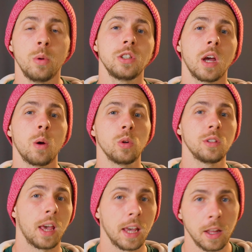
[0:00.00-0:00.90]
which I
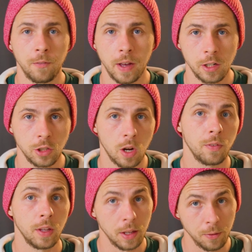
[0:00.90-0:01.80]
would take advantage
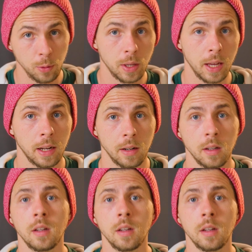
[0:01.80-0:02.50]
of if you can.